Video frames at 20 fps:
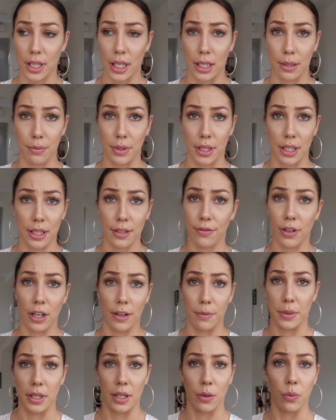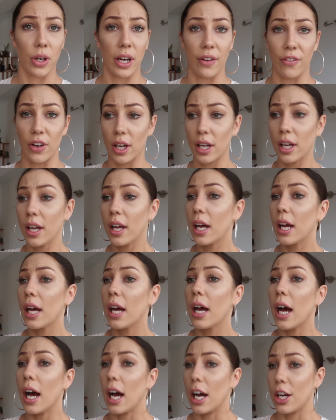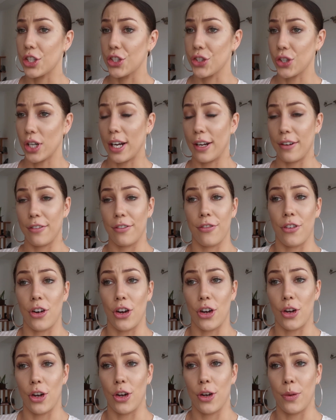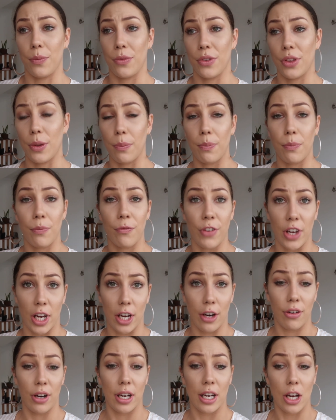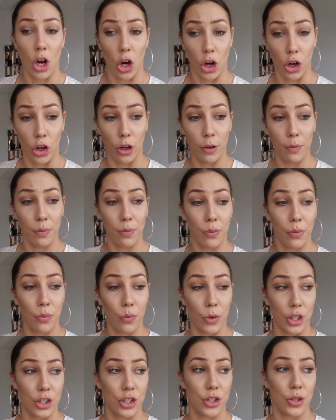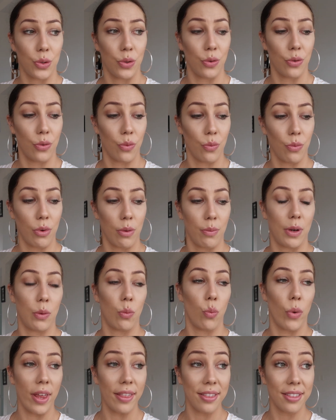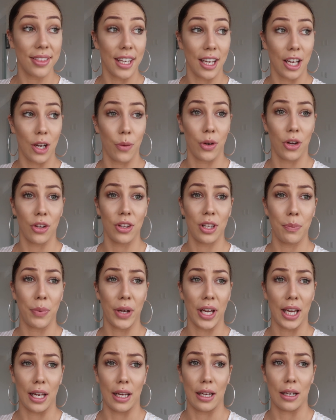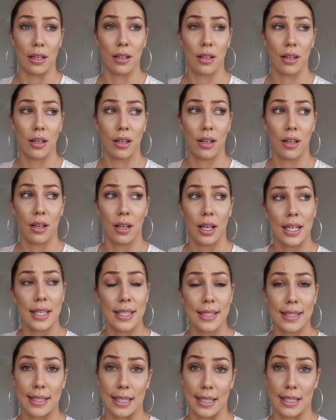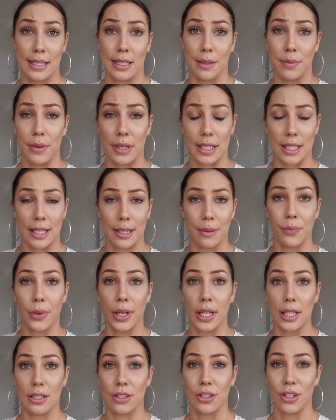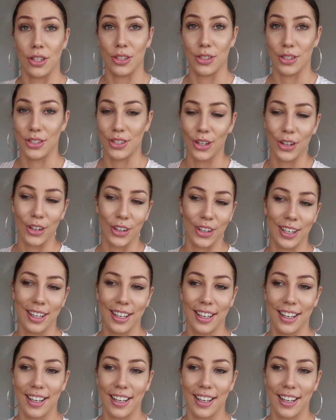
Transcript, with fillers: eight minute, five minute, whatever, uh, drive from the ferry home, which when we went there, we only paid 60 Mexican pesos. So,